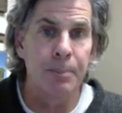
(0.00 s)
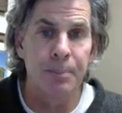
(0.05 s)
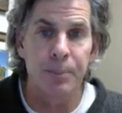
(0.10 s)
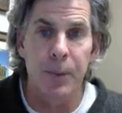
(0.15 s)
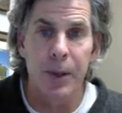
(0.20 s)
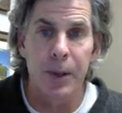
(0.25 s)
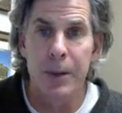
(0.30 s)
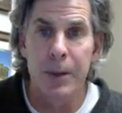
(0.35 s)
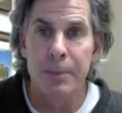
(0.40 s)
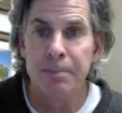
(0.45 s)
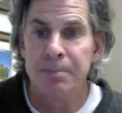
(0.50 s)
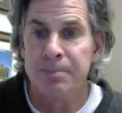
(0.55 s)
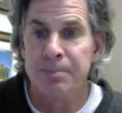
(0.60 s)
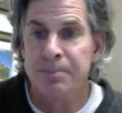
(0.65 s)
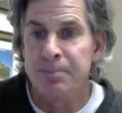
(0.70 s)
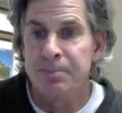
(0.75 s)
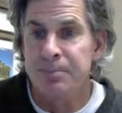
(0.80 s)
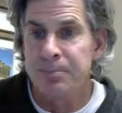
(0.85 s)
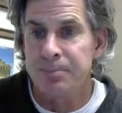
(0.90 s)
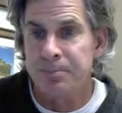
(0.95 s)
Okay.
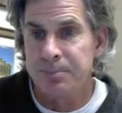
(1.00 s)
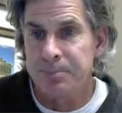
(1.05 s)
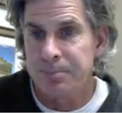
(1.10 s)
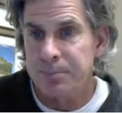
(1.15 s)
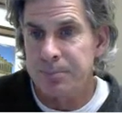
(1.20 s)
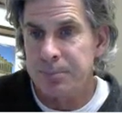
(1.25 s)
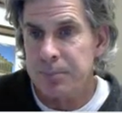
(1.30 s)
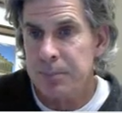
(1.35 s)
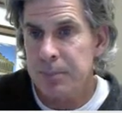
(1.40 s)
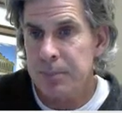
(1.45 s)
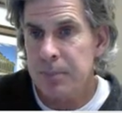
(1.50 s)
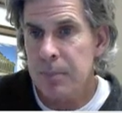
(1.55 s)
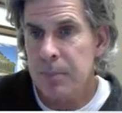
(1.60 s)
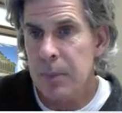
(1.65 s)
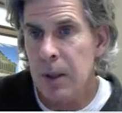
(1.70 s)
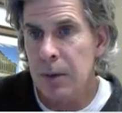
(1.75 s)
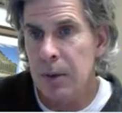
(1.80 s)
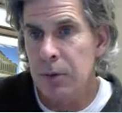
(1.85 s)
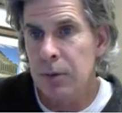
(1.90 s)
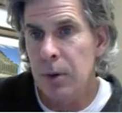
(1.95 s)

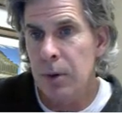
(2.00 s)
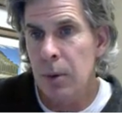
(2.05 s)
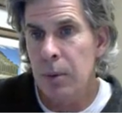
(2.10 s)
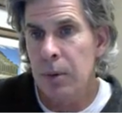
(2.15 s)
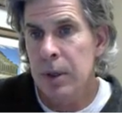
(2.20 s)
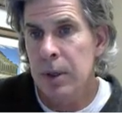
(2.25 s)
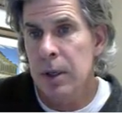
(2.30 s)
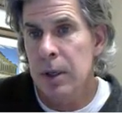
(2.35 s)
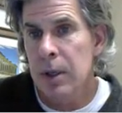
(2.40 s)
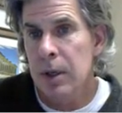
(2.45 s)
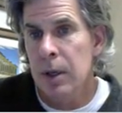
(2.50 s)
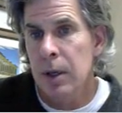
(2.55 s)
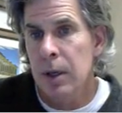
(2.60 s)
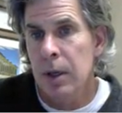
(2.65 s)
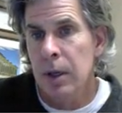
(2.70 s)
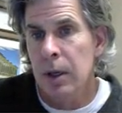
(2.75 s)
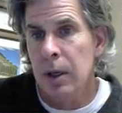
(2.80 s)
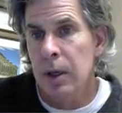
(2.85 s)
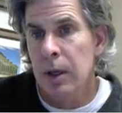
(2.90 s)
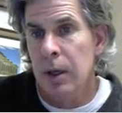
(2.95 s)
So
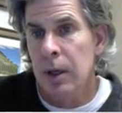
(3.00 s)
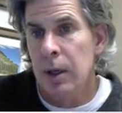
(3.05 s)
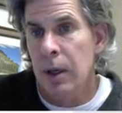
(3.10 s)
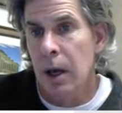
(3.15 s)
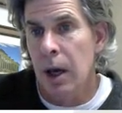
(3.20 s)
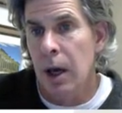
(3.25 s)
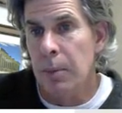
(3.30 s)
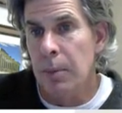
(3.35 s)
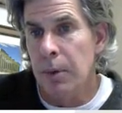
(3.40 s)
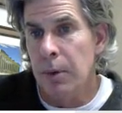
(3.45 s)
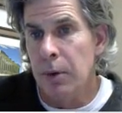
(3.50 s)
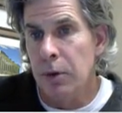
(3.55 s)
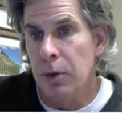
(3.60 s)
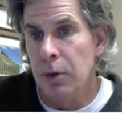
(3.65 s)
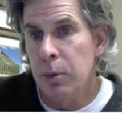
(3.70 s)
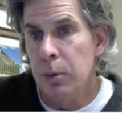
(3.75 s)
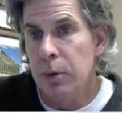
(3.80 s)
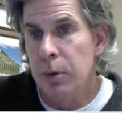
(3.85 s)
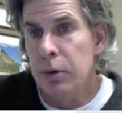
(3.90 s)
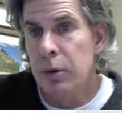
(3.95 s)

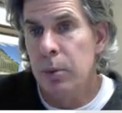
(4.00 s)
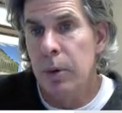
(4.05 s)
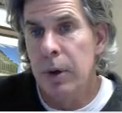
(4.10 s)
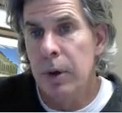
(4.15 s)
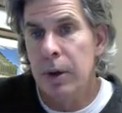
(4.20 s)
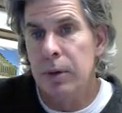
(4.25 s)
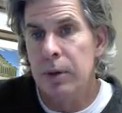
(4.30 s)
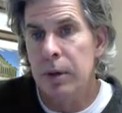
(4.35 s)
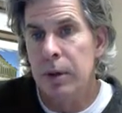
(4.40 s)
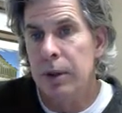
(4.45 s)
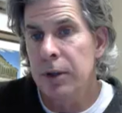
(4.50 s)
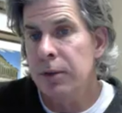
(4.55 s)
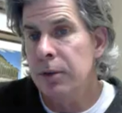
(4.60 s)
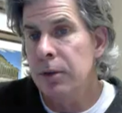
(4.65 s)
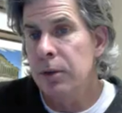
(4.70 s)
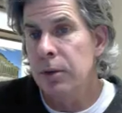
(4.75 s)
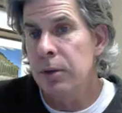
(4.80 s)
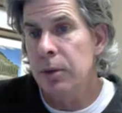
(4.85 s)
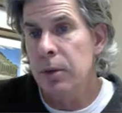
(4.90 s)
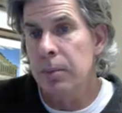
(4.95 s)
you will do well to
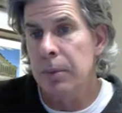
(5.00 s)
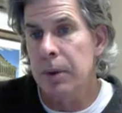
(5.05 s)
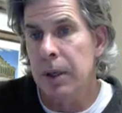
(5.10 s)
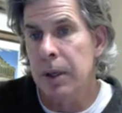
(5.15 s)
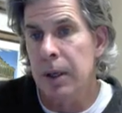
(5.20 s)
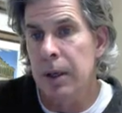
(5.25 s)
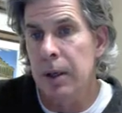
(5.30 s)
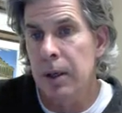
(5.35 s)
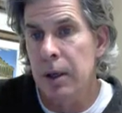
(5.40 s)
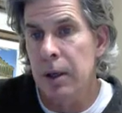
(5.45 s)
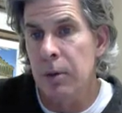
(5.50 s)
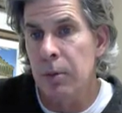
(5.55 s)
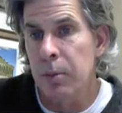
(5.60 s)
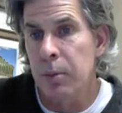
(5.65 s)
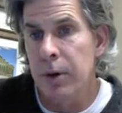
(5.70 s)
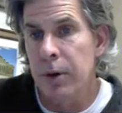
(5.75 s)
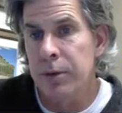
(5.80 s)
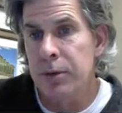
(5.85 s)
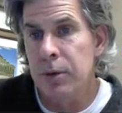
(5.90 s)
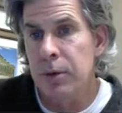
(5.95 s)
listen to him, King, if
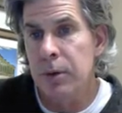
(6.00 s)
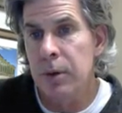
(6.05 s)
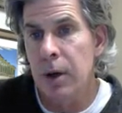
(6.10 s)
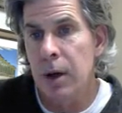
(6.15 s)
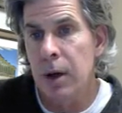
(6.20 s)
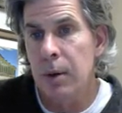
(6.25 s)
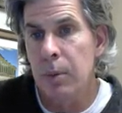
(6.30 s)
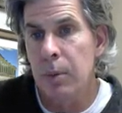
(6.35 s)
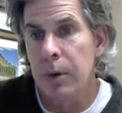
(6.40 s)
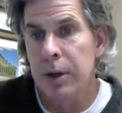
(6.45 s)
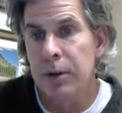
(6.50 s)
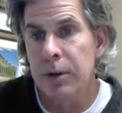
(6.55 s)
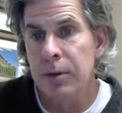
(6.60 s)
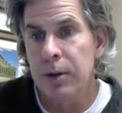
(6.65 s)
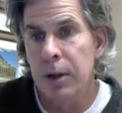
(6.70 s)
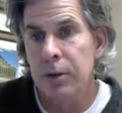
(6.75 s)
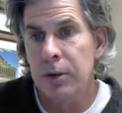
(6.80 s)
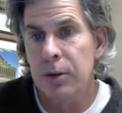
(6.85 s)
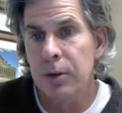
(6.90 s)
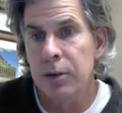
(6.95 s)
what he
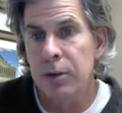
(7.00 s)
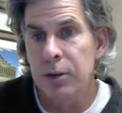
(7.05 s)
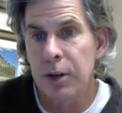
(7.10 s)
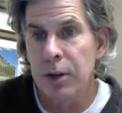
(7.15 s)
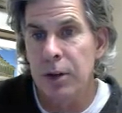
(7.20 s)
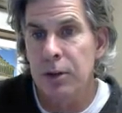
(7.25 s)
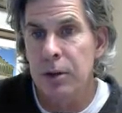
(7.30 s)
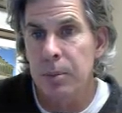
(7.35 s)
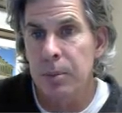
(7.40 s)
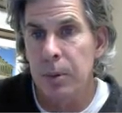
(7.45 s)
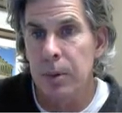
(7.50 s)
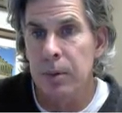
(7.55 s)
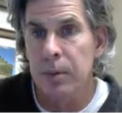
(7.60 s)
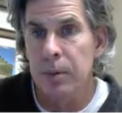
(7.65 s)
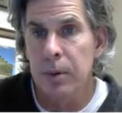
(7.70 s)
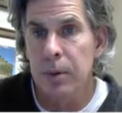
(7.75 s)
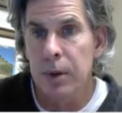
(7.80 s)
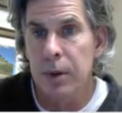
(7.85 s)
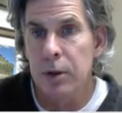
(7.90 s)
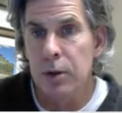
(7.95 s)
says is
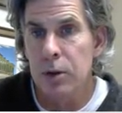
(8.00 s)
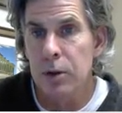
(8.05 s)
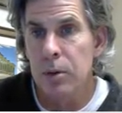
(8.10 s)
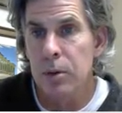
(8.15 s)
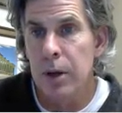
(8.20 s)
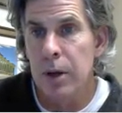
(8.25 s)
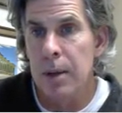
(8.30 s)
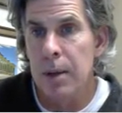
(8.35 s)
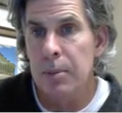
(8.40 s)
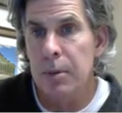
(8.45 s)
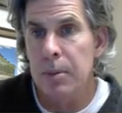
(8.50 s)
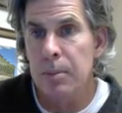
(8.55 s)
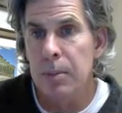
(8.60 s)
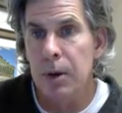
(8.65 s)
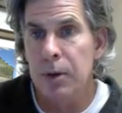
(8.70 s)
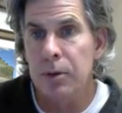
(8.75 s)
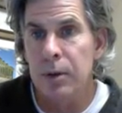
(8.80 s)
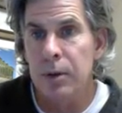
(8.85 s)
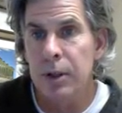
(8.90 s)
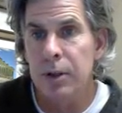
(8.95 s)
sensible, and you, Haman,
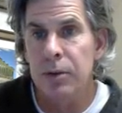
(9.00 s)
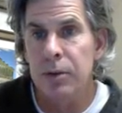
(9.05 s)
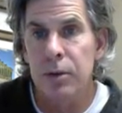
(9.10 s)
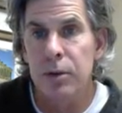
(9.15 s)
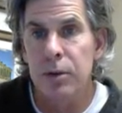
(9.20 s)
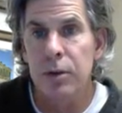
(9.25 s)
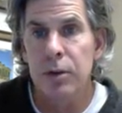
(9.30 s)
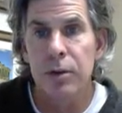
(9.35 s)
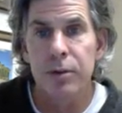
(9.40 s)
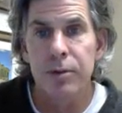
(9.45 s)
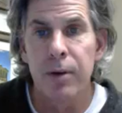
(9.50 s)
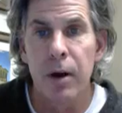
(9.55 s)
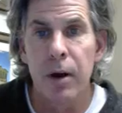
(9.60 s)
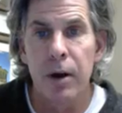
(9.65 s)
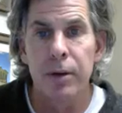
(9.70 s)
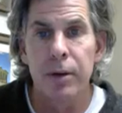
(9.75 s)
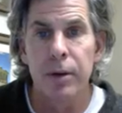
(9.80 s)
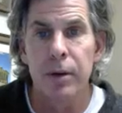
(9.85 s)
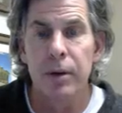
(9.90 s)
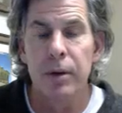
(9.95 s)
must listen to your
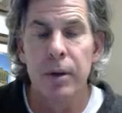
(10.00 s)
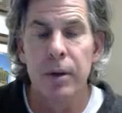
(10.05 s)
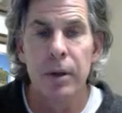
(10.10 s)
father.